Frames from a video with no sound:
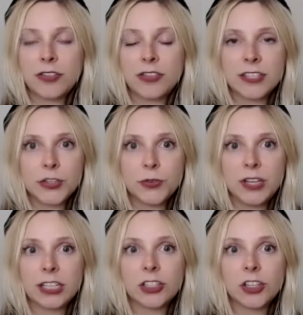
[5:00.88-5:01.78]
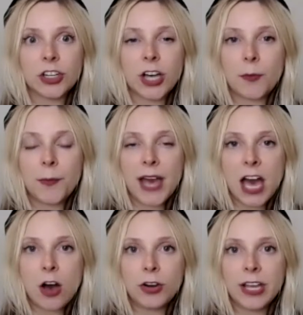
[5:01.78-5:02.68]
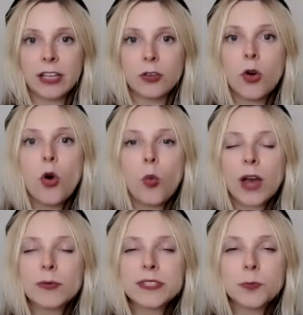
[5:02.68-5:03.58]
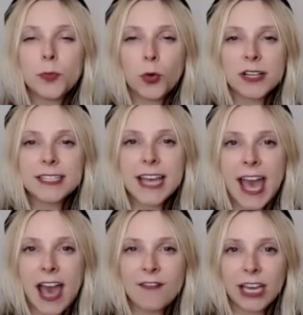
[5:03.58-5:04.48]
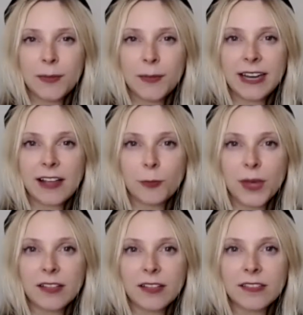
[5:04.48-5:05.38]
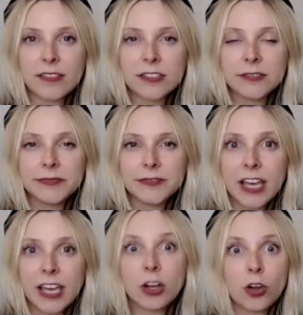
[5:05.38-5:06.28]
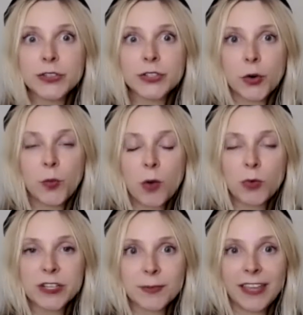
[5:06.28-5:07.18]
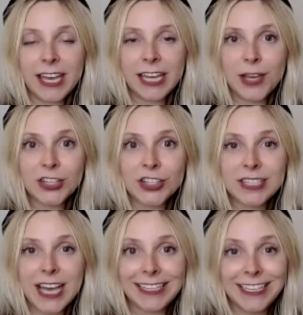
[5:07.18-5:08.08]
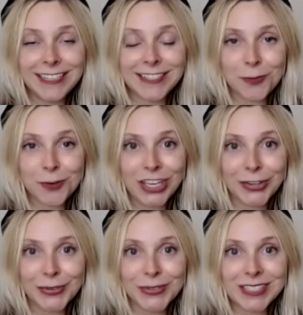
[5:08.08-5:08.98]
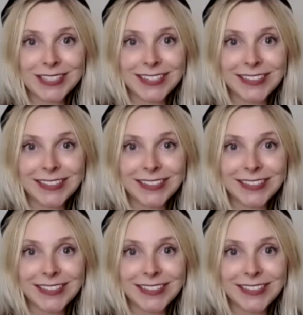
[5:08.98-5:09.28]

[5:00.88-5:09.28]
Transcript: did this unique look come about and why was it important to have animated elements? And then also, what were some of the animation techniques that were used?